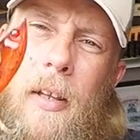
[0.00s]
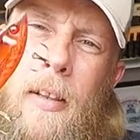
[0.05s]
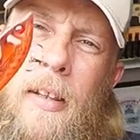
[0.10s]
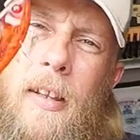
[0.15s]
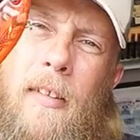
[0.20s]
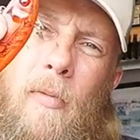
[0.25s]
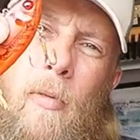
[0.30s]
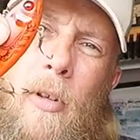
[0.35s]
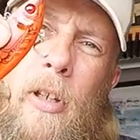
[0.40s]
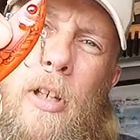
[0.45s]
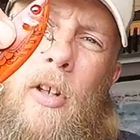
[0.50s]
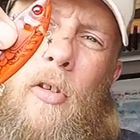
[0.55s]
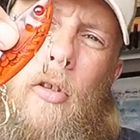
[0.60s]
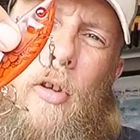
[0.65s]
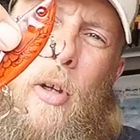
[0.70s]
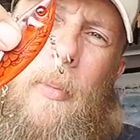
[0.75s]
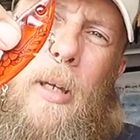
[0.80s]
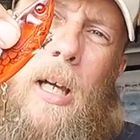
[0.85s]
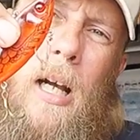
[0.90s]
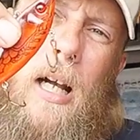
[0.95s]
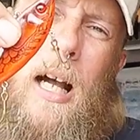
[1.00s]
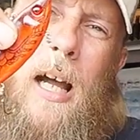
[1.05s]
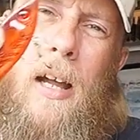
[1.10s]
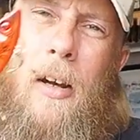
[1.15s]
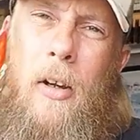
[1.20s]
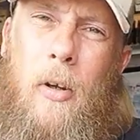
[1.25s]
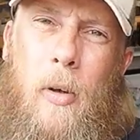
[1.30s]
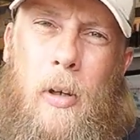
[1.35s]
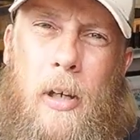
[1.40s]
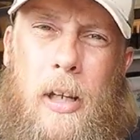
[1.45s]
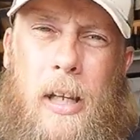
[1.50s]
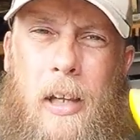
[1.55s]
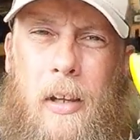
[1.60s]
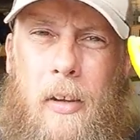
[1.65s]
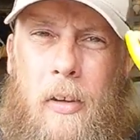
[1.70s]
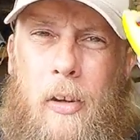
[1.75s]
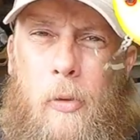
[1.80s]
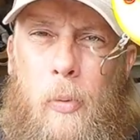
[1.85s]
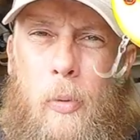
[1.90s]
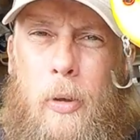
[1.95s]
This one here is going to be a cotton
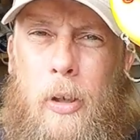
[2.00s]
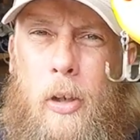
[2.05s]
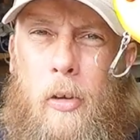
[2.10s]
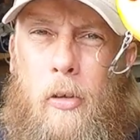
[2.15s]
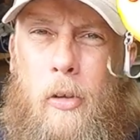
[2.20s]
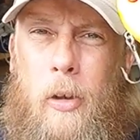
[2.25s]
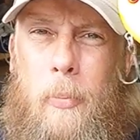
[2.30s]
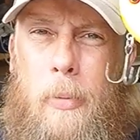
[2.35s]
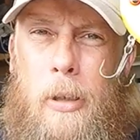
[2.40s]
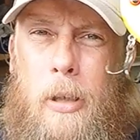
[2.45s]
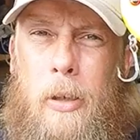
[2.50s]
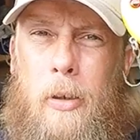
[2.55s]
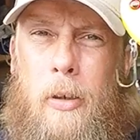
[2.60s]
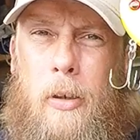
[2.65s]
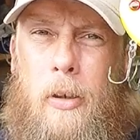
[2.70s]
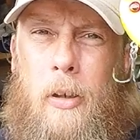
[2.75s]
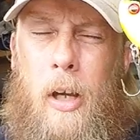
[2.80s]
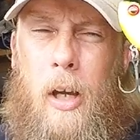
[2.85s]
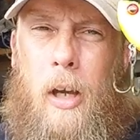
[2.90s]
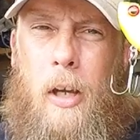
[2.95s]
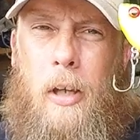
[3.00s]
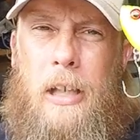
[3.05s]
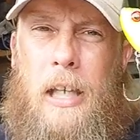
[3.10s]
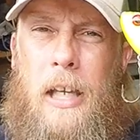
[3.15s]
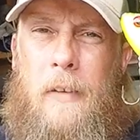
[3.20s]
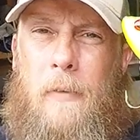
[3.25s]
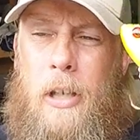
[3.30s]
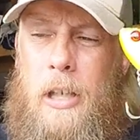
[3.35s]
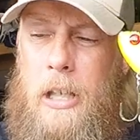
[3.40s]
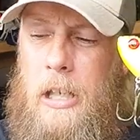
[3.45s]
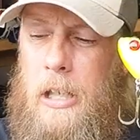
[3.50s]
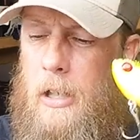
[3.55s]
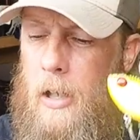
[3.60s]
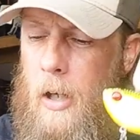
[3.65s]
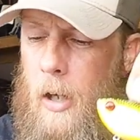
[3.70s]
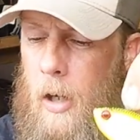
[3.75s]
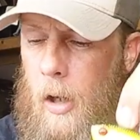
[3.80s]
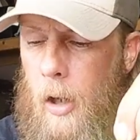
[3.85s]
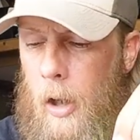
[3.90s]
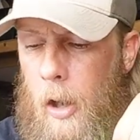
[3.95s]
Cordell. This one here is going to be your KVD.
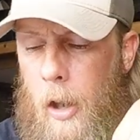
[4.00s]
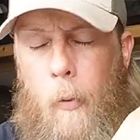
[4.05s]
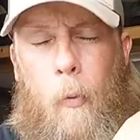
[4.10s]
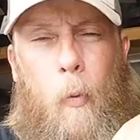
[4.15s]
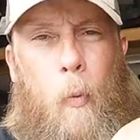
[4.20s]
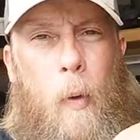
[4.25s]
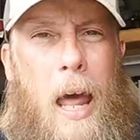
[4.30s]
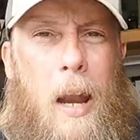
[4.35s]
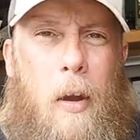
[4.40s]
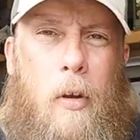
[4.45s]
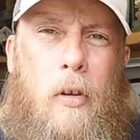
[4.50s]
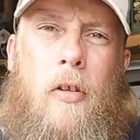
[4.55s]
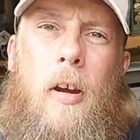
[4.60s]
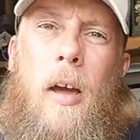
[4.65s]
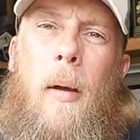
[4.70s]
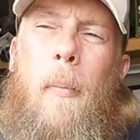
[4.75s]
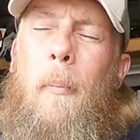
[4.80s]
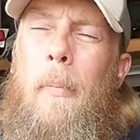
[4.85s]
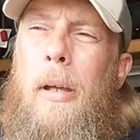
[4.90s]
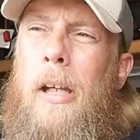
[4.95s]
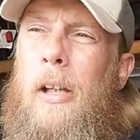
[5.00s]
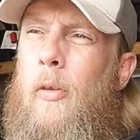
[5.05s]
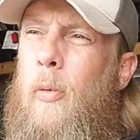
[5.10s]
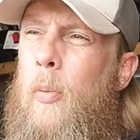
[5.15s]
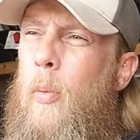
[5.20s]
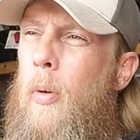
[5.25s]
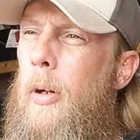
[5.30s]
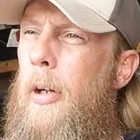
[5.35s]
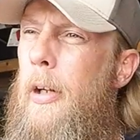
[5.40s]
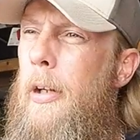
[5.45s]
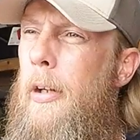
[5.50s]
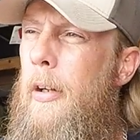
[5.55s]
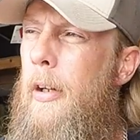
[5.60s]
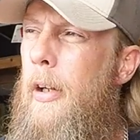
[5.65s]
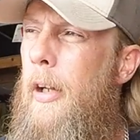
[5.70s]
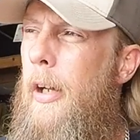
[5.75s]
Rattle Trap makes one.